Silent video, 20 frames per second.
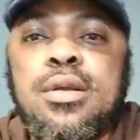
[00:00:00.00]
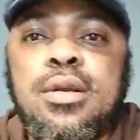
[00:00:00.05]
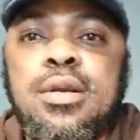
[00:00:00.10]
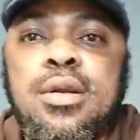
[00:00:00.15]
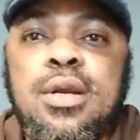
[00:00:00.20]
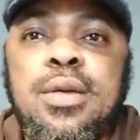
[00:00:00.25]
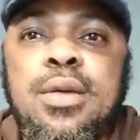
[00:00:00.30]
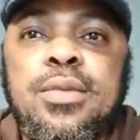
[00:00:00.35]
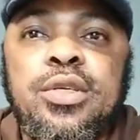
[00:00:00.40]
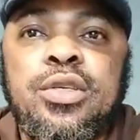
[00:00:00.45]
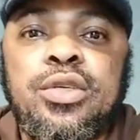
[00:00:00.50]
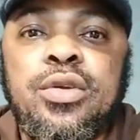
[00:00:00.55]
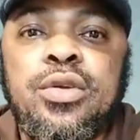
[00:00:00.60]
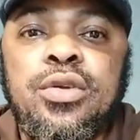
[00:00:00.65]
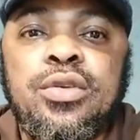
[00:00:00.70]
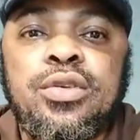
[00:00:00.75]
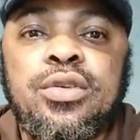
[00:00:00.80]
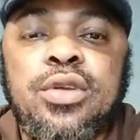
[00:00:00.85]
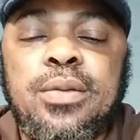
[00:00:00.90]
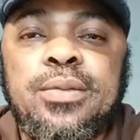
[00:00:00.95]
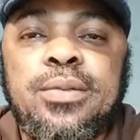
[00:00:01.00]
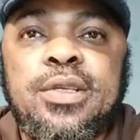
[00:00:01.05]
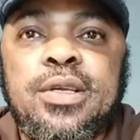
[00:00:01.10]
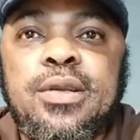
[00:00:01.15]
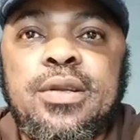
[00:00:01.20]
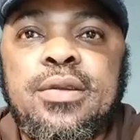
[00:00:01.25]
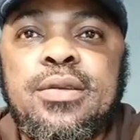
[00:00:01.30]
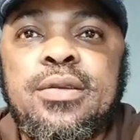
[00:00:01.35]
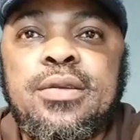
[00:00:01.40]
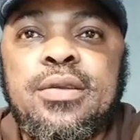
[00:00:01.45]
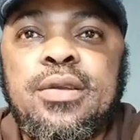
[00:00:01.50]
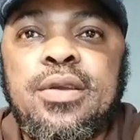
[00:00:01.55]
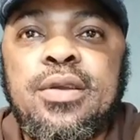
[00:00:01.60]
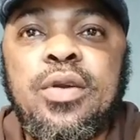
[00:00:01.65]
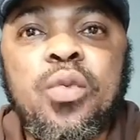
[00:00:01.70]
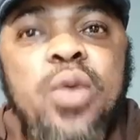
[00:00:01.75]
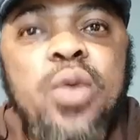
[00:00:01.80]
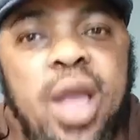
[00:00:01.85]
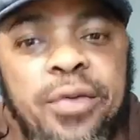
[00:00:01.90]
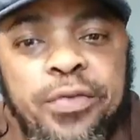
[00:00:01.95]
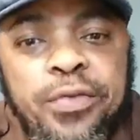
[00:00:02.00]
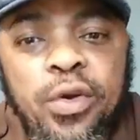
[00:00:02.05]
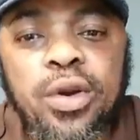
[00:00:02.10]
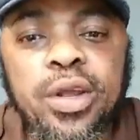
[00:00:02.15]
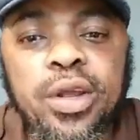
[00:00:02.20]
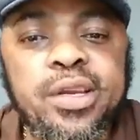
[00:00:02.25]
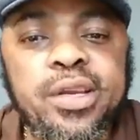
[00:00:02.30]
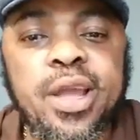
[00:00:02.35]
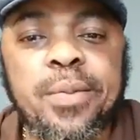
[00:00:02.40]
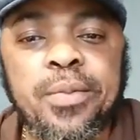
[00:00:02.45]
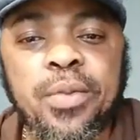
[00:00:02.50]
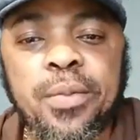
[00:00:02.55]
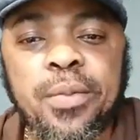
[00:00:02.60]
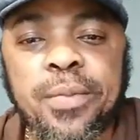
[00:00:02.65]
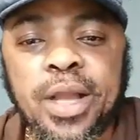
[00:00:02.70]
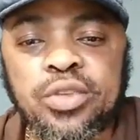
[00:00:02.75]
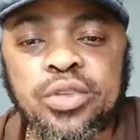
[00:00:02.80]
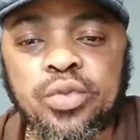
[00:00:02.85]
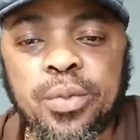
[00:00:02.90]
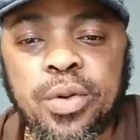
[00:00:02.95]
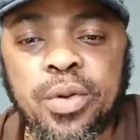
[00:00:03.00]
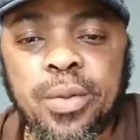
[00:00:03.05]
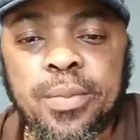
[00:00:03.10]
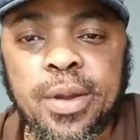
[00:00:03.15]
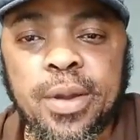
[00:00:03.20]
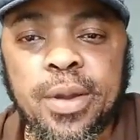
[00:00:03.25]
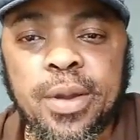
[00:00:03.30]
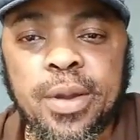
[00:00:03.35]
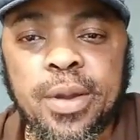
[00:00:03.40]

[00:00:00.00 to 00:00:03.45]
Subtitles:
Let me show you something. We are following them bomber to bomber.